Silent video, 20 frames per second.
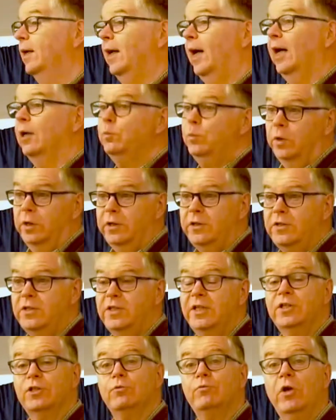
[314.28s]
And worse,
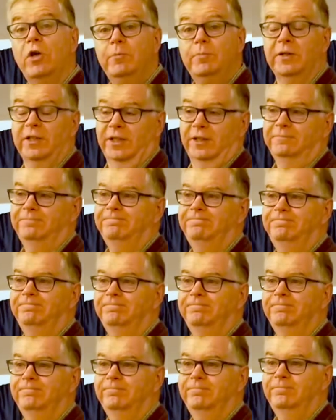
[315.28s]
he's a Roman.
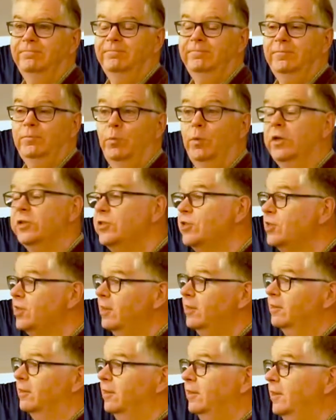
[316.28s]
Worse
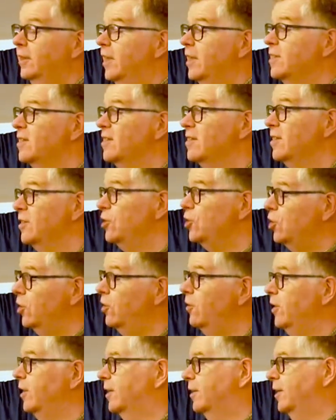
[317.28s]
still, he's a
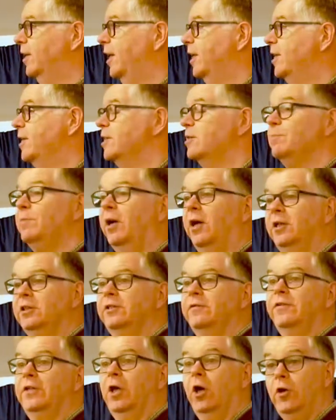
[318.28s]
centurion. He's
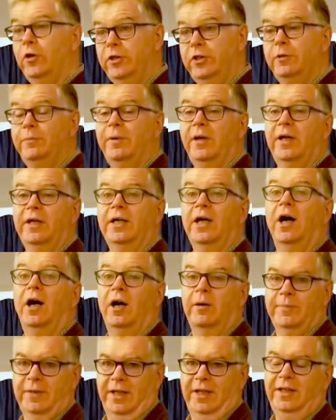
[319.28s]
part of the occupying
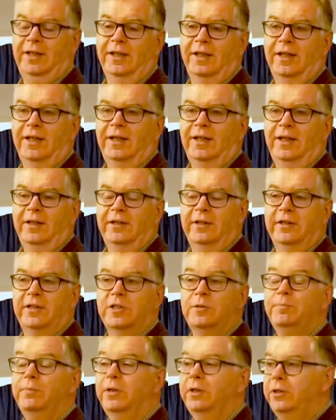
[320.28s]
army that
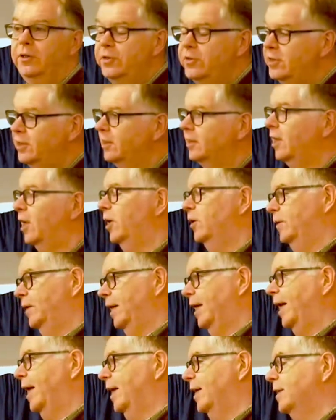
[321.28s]
is polluting the
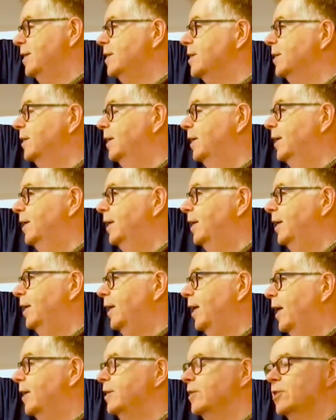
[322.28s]
Holy Land
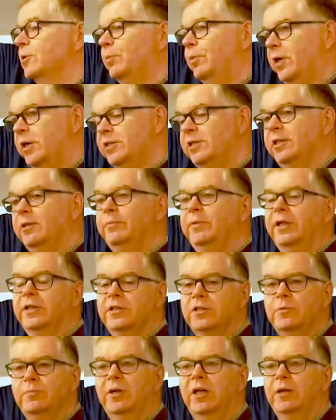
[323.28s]
and is oppressing
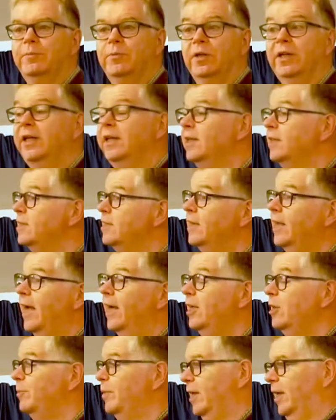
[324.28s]
Peter's people. He is the
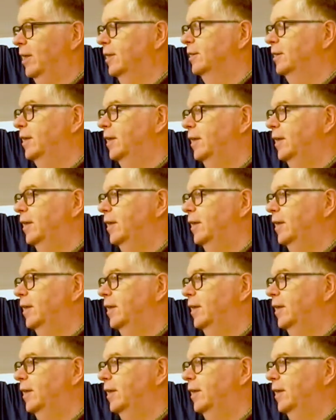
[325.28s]
enemy.